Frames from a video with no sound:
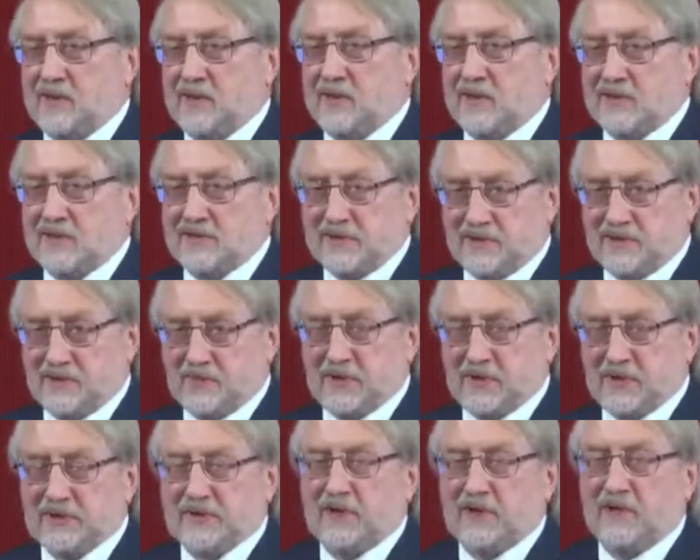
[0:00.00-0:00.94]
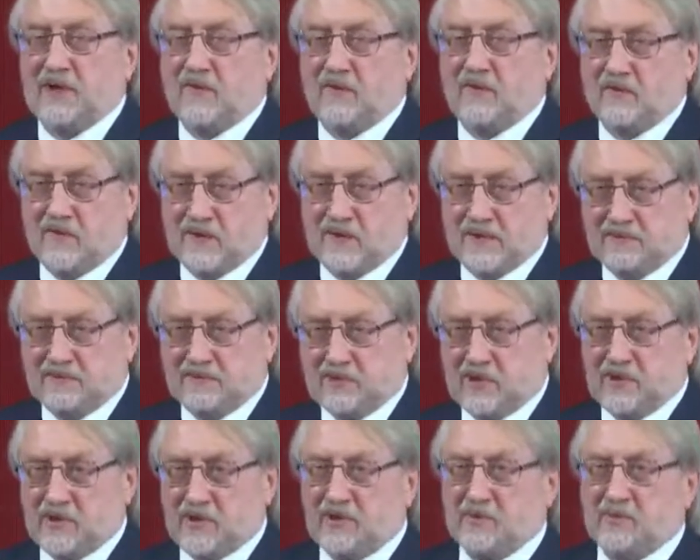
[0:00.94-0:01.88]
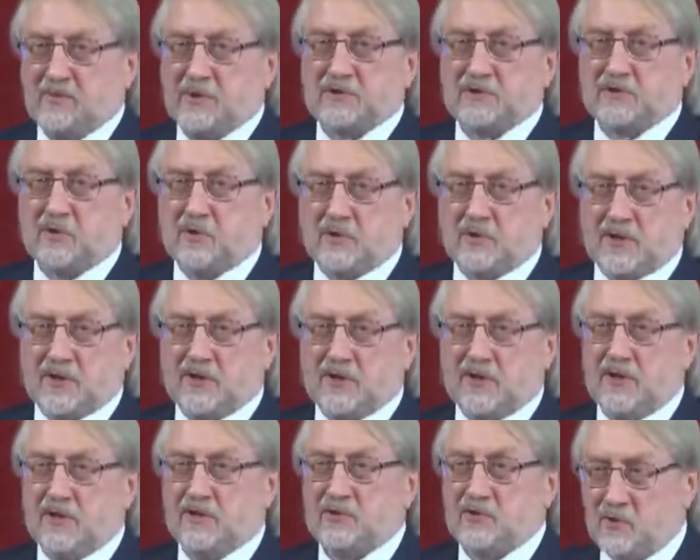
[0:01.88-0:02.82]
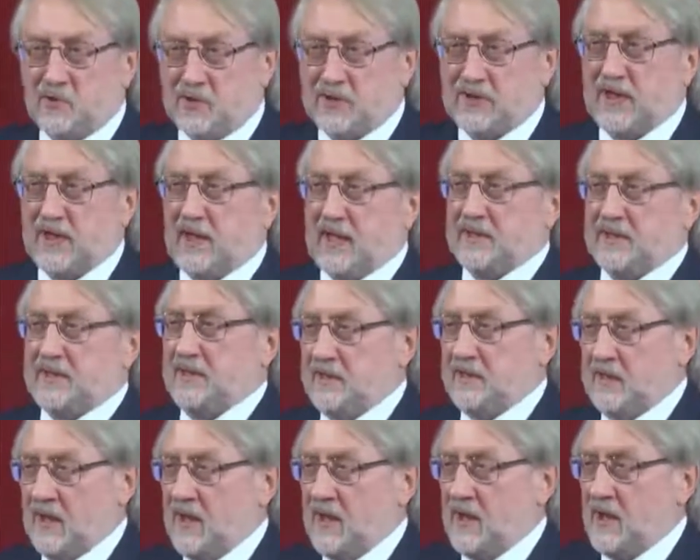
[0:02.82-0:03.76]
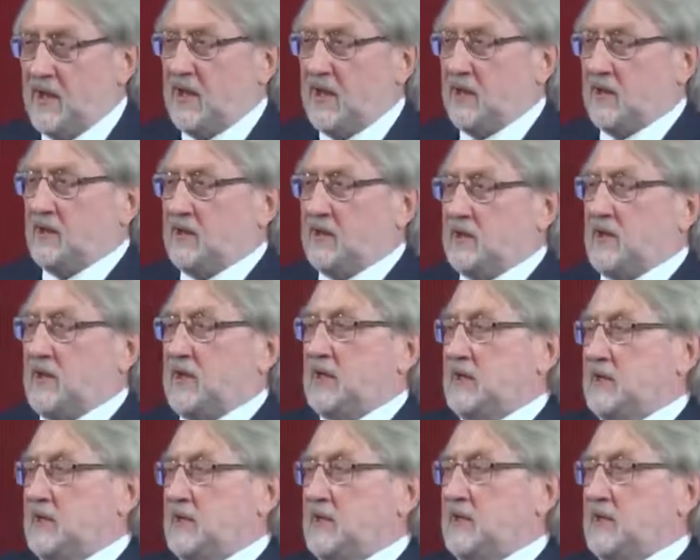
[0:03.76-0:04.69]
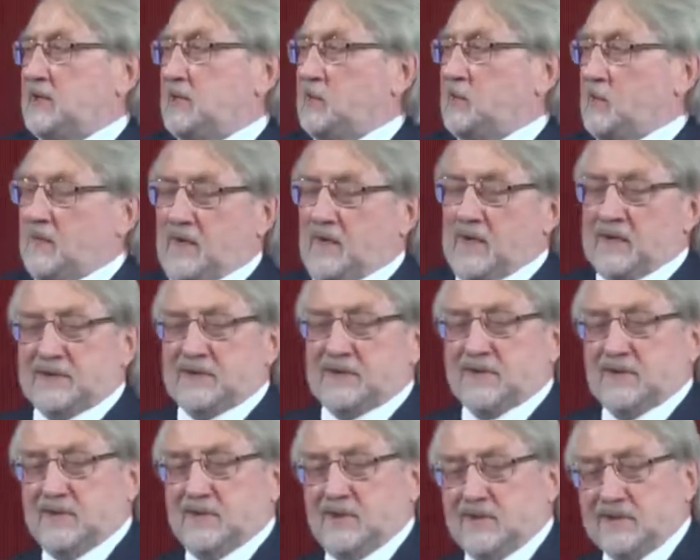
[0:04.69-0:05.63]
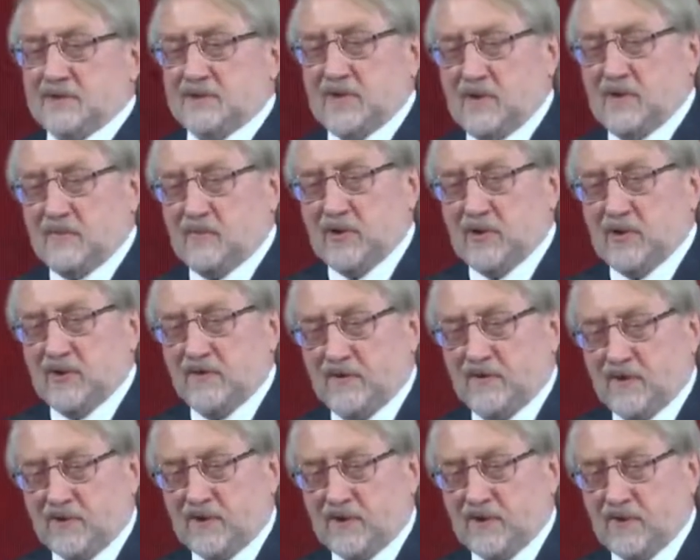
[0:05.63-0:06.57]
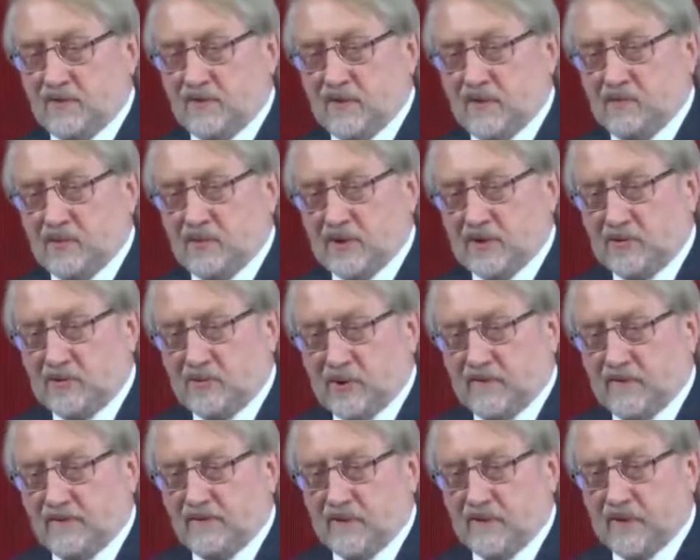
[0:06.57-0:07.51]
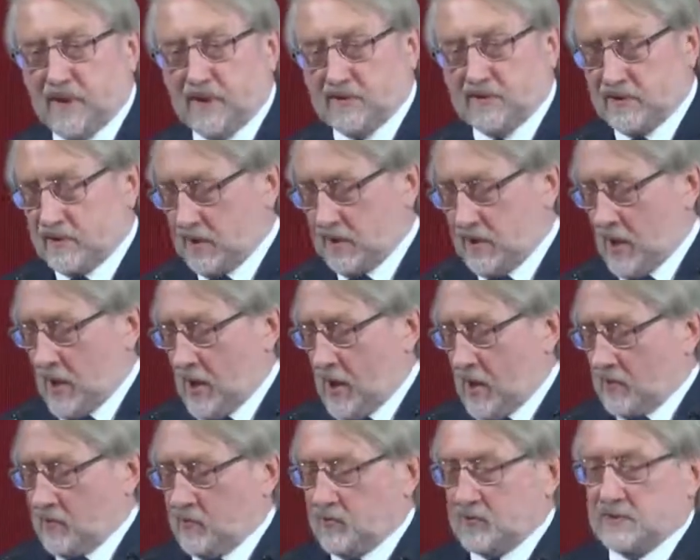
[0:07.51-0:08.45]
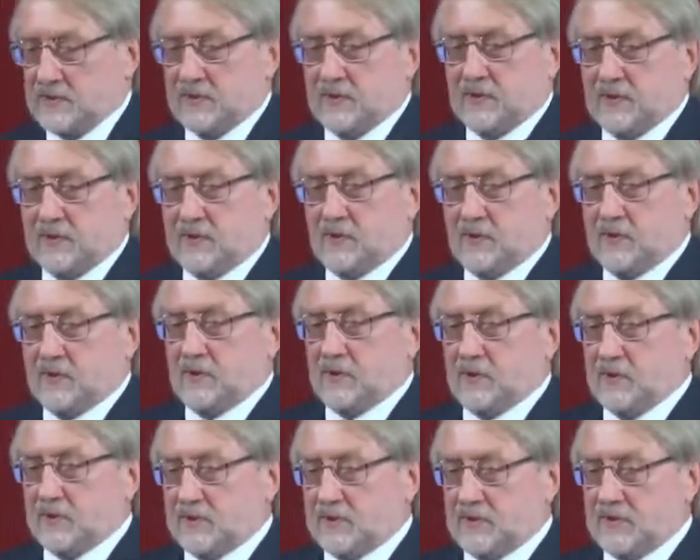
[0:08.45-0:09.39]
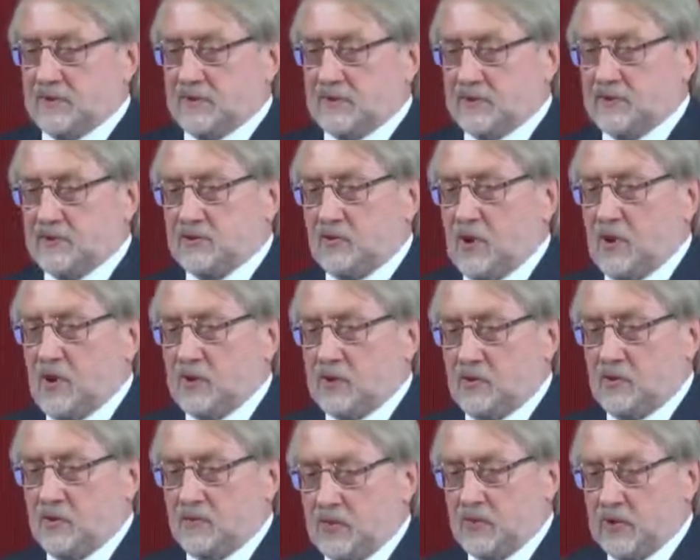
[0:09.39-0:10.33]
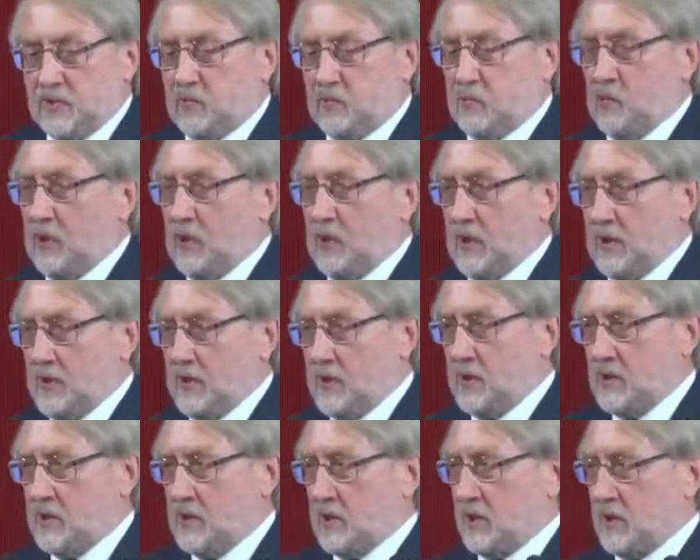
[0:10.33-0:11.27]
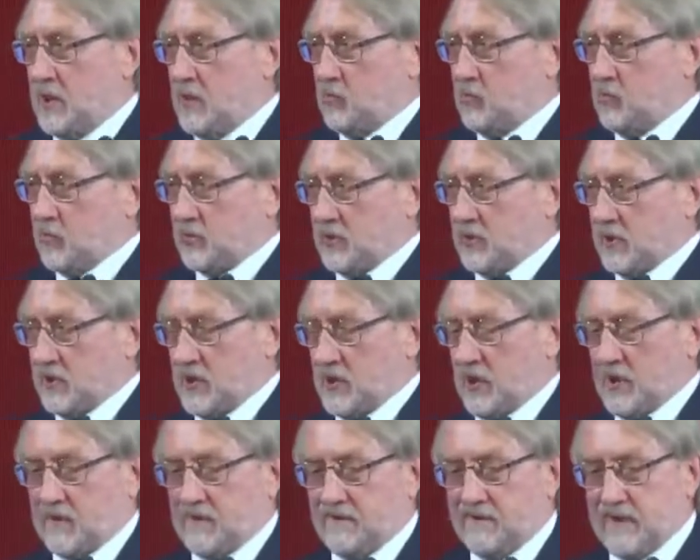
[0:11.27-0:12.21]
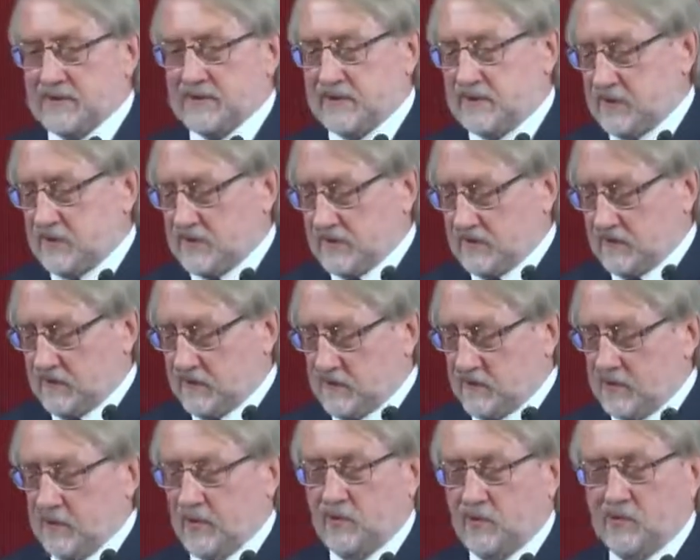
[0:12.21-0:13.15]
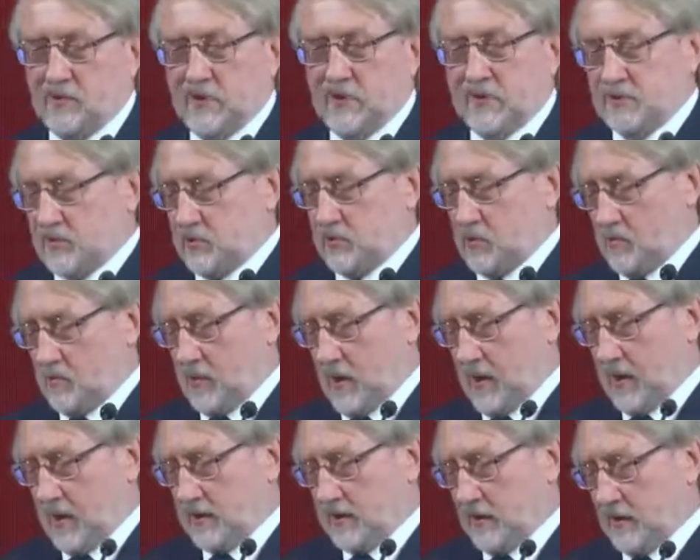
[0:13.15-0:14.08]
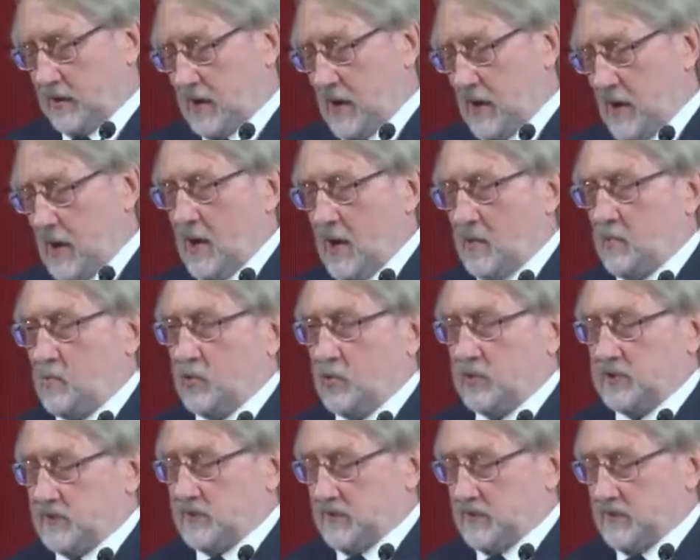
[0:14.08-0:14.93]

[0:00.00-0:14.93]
worsen the situation and infection, and then the whole world finally came to the conclusion that masks is, before the vaccination, one of the most common and efficient ways of